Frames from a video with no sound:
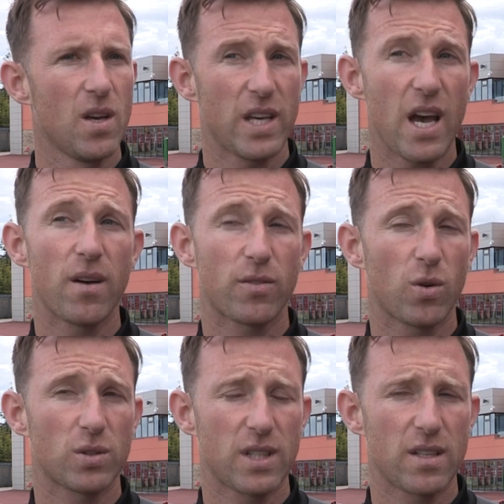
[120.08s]
Yeah, of
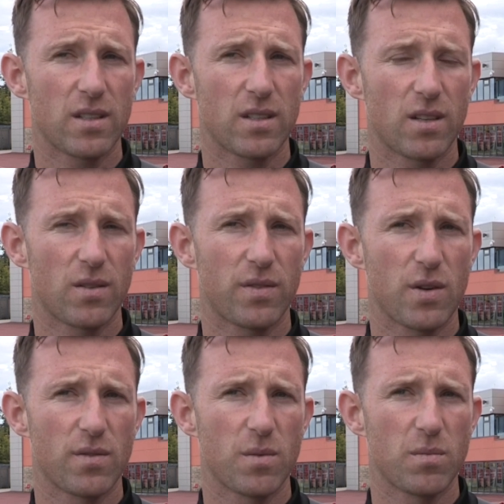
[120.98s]
course they. You know, a
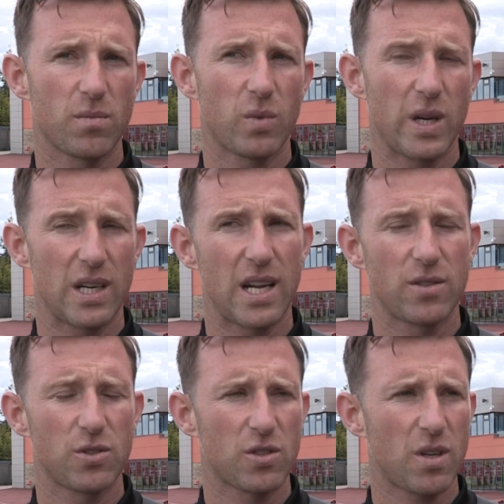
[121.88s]
few of them. We had a
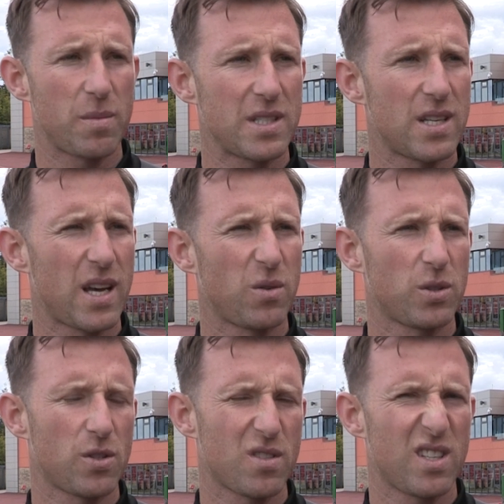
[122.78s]
lad who's just in today,
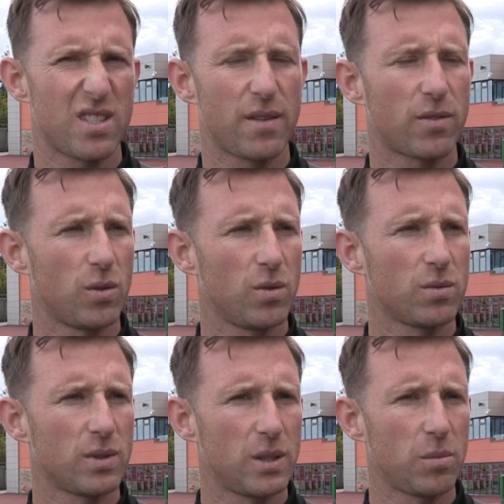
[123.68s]
which is it's difficult,
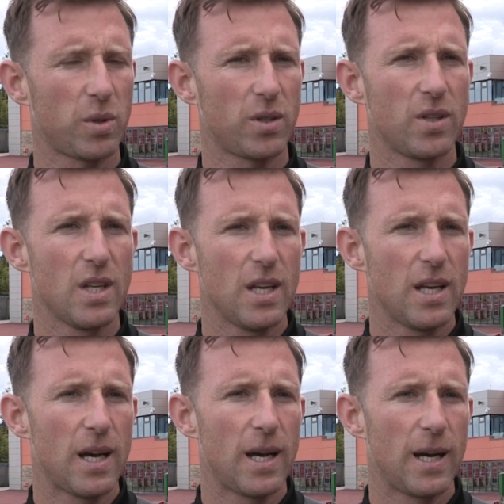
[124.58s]
you know. But
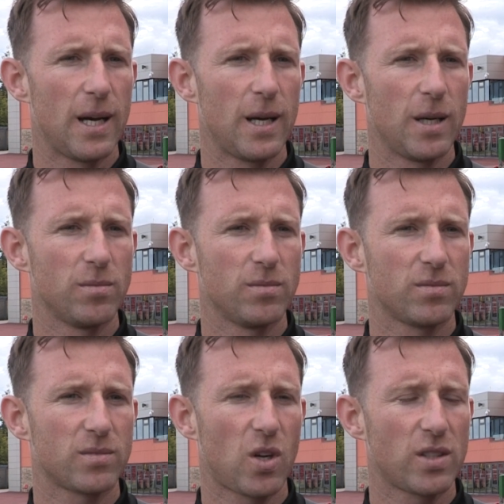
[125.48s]

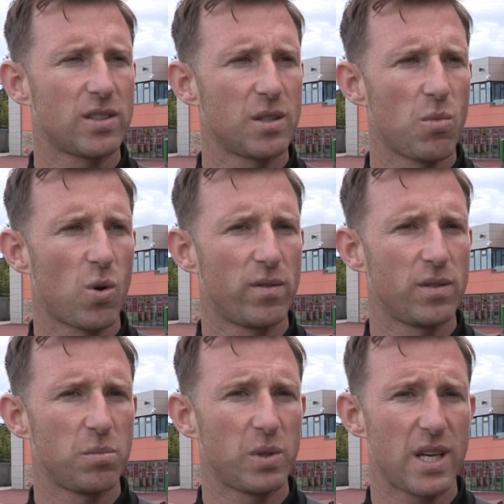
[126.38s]
um, like to see more of
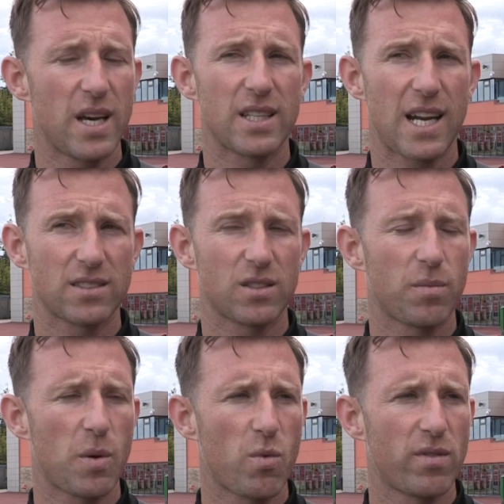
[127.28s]
them. But yeah, the lads that
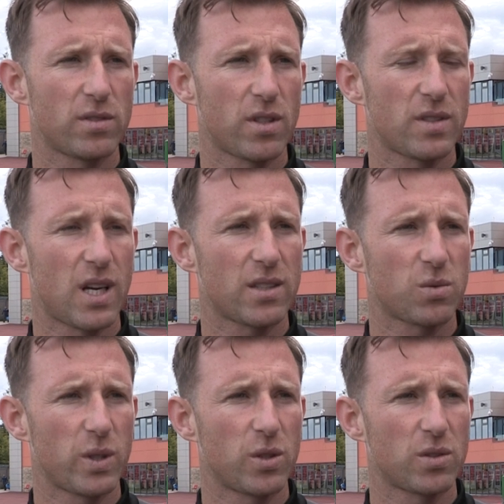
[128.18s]
have been with us over the
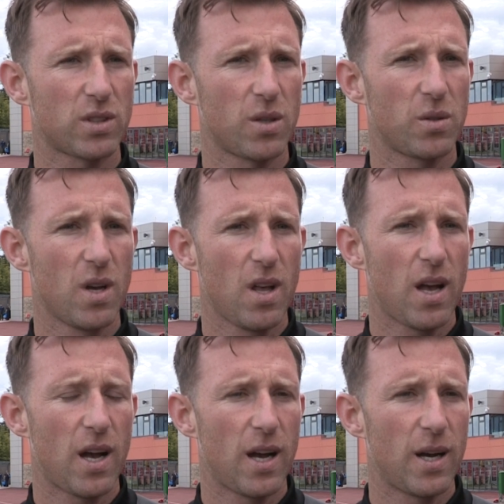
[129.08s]
last week or so,
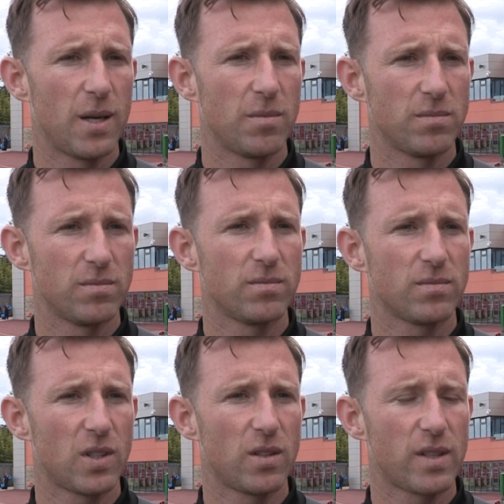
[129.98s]

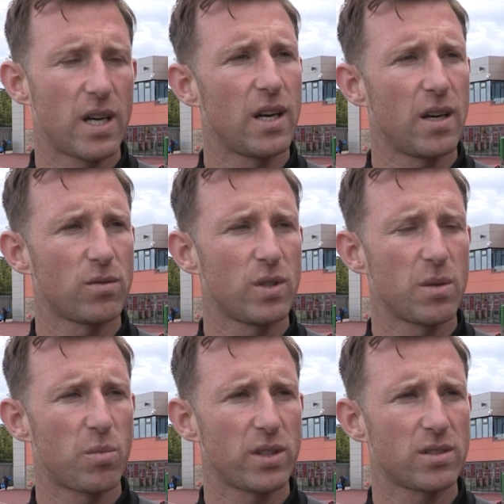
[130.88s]
um, yeah, have
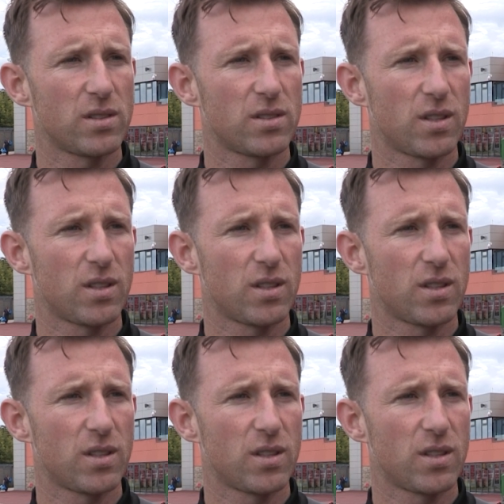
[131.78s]
really impressed us.